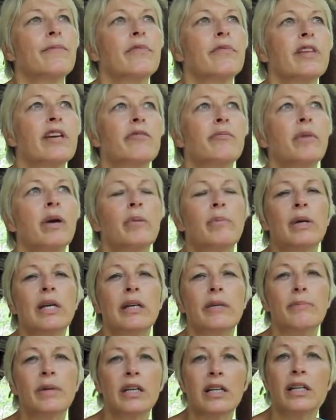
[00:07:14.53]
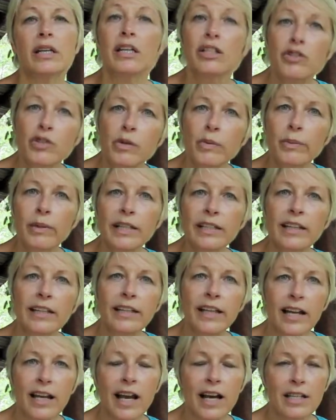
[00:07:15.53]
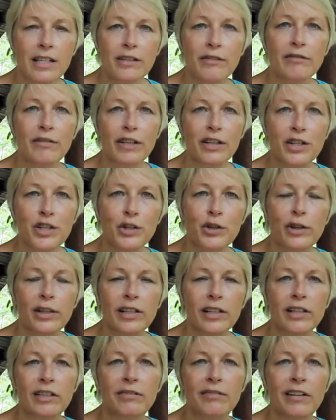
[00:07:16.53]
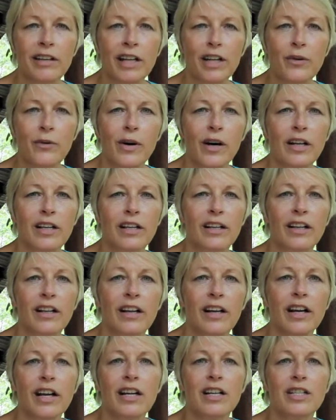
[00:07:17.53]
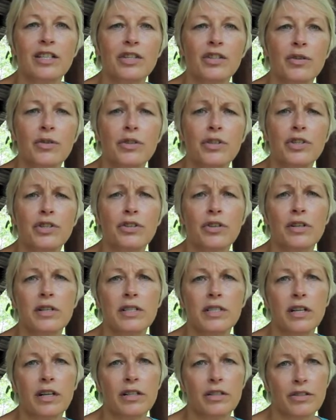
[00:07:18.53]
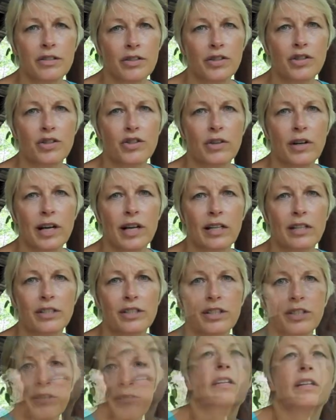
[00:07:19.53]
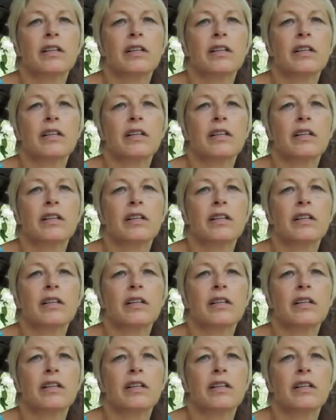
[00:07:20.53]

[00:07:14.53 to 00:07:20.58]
They've maybe been into a building that has a flush toilet and running water. So the stories aren't so strange.